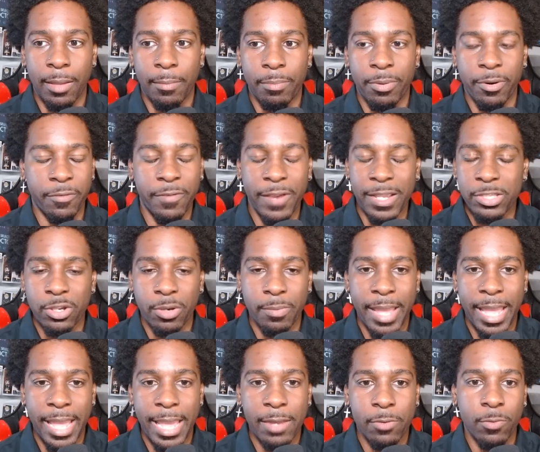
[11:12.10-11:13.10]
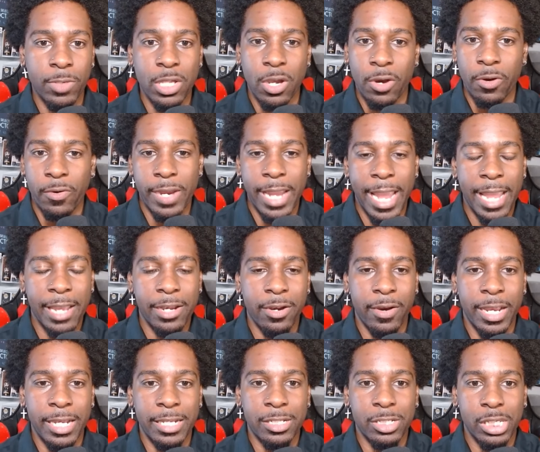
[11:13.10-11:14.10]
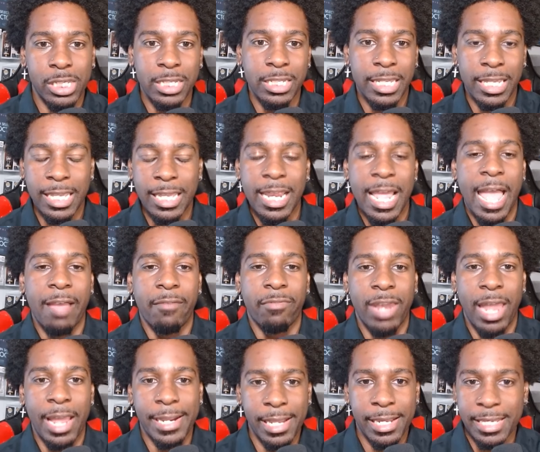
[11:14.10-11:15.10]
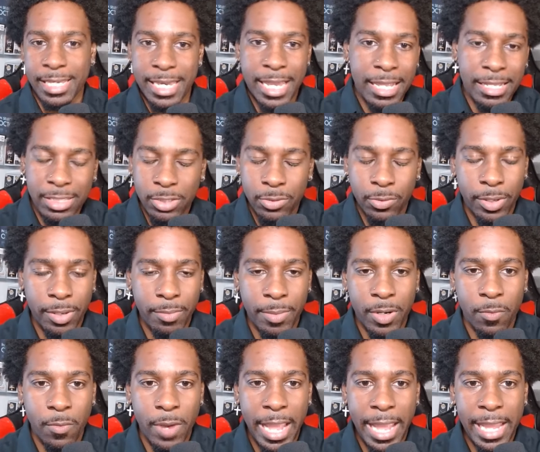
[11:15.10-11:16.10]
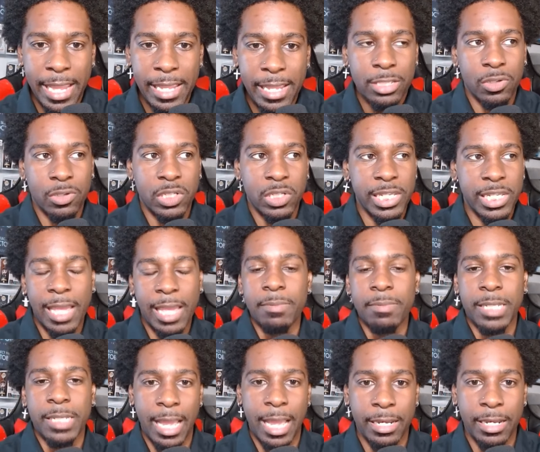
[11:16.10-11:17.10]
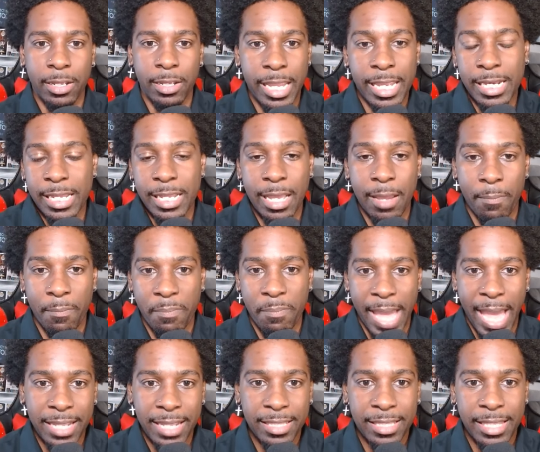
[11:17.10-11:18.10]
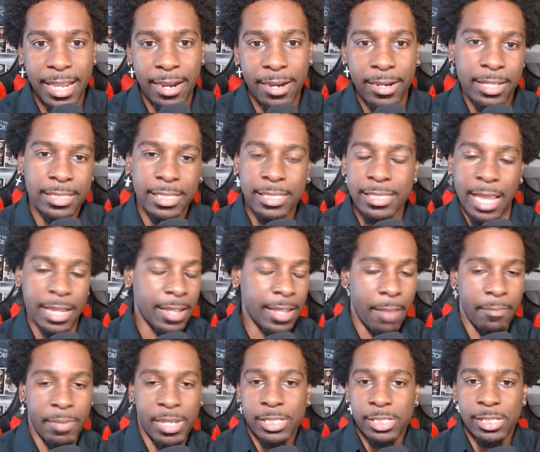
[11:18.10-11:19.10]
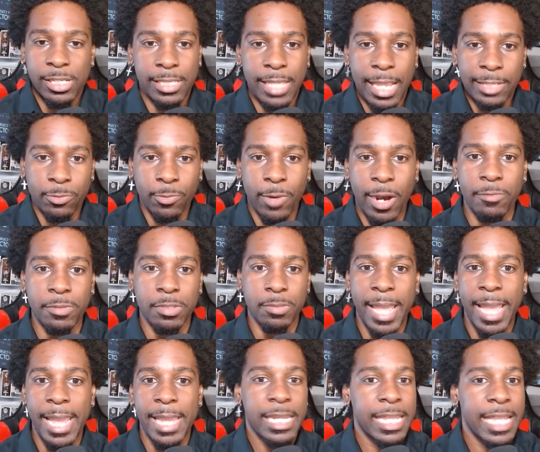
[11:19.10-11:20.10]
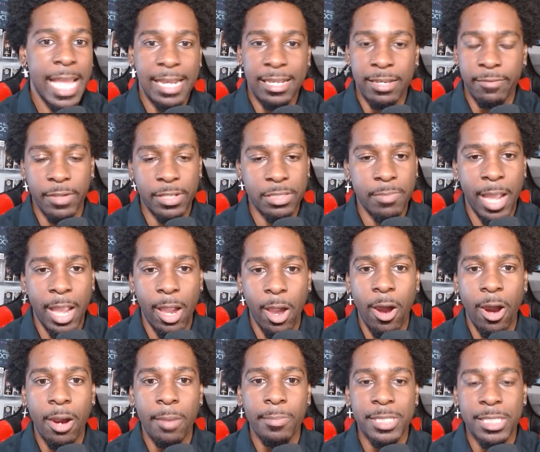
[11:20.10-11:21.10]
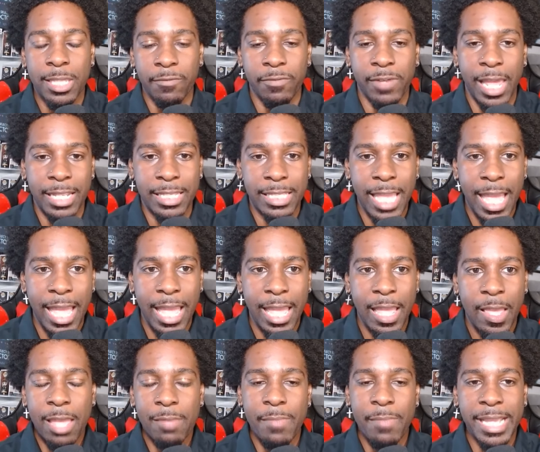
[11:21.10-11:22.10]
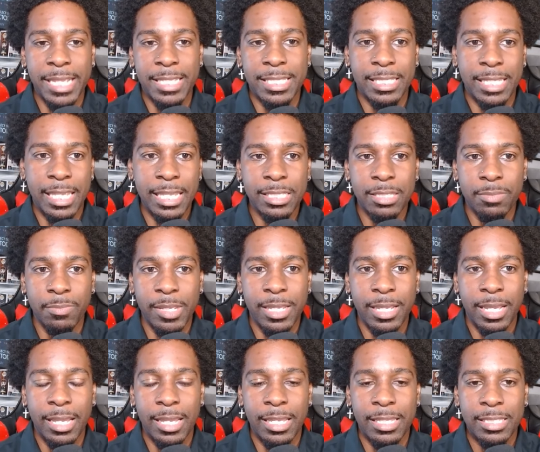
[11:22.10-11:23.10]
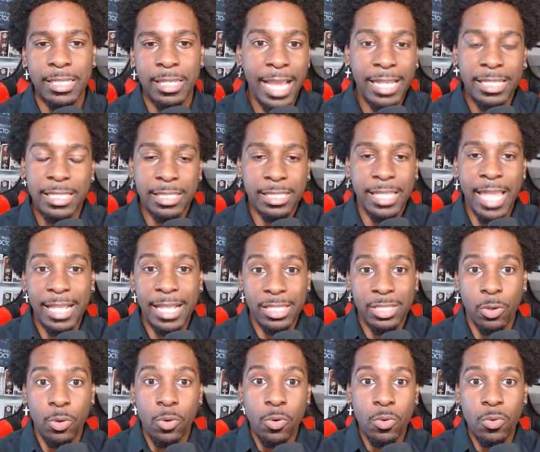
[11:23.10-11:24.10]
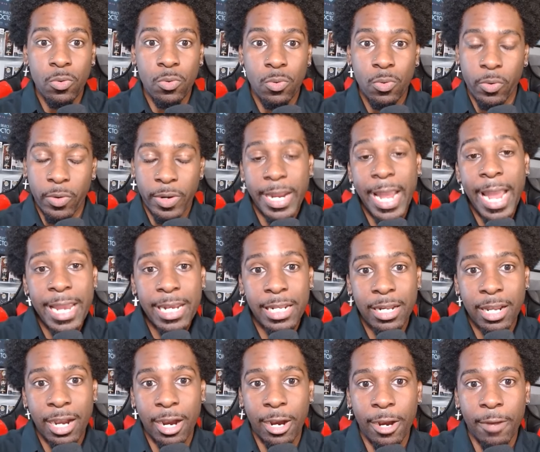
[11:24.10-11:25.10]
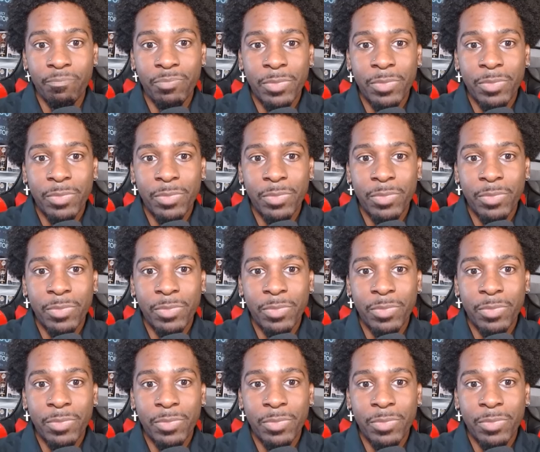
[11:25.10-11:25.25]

Professor Man was her creator, and she did have like a debt to him in a way, so she kept kind of ending up back there, because it's like, I mean, shit, that's where I was made, he had to fix my arm, stuff like that. It makes sense, because that's who created her.